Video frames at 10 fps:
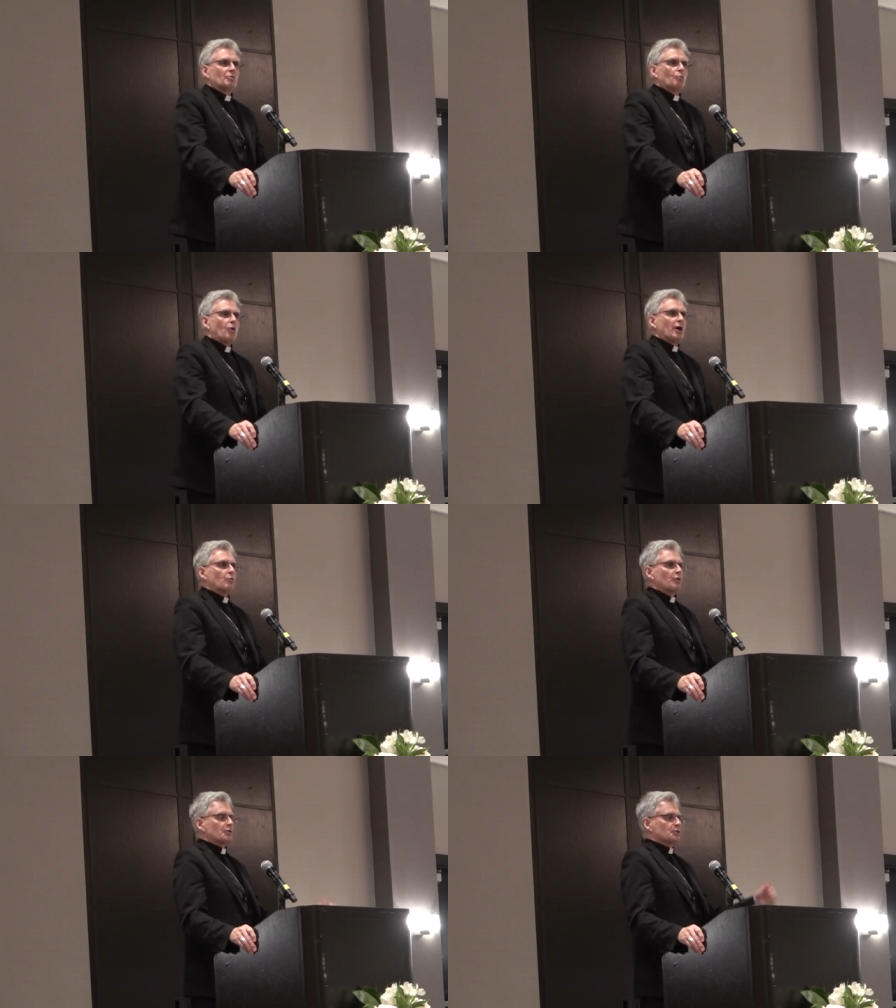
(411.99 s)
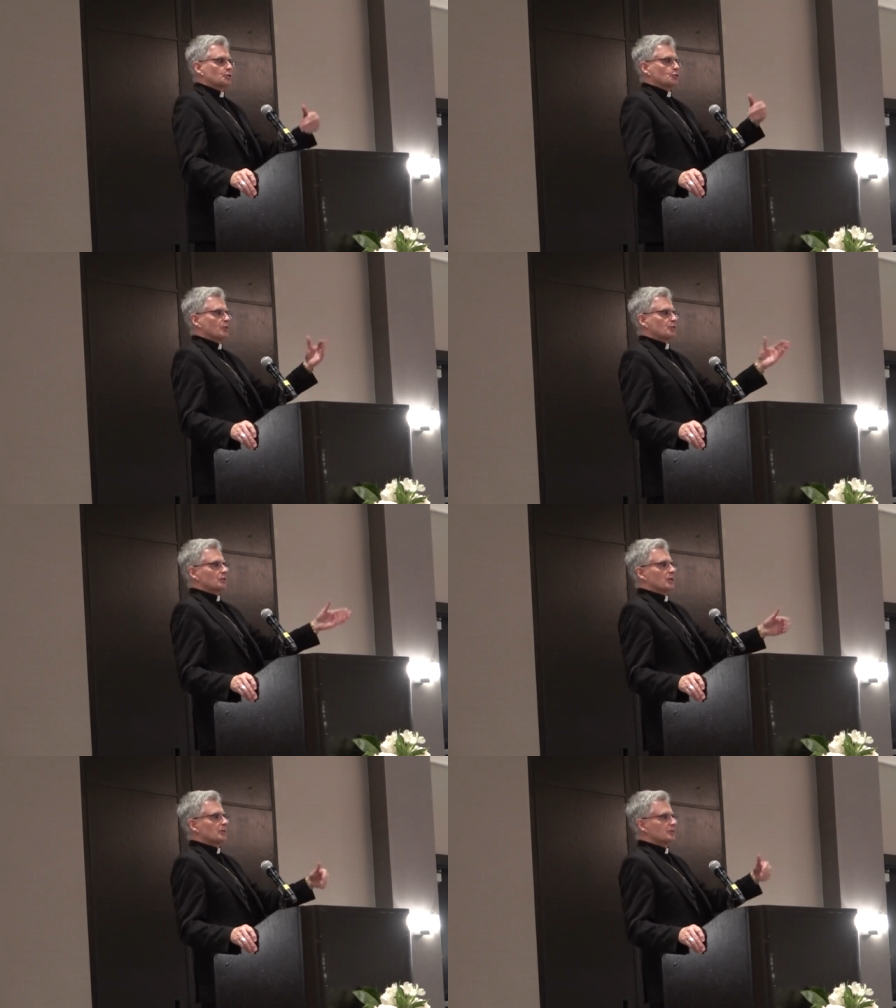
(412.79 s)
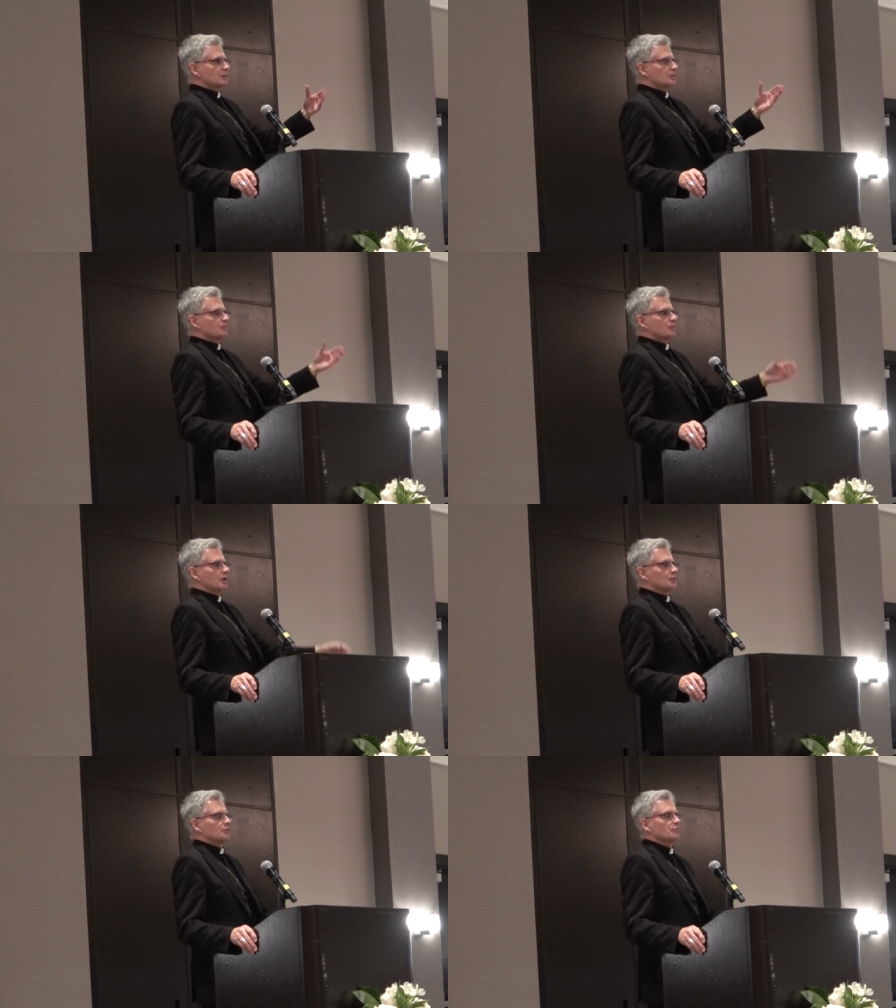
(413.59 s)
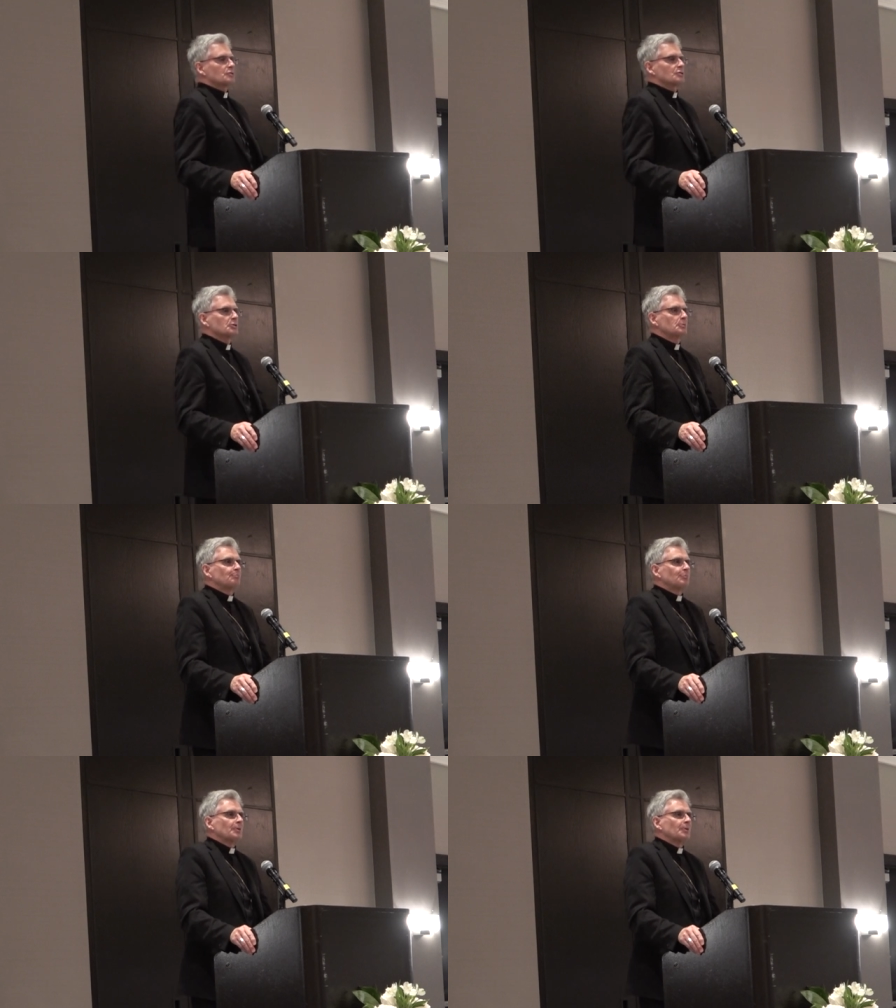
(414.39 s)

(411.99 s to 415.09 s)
why we're in a situation like this of controversy.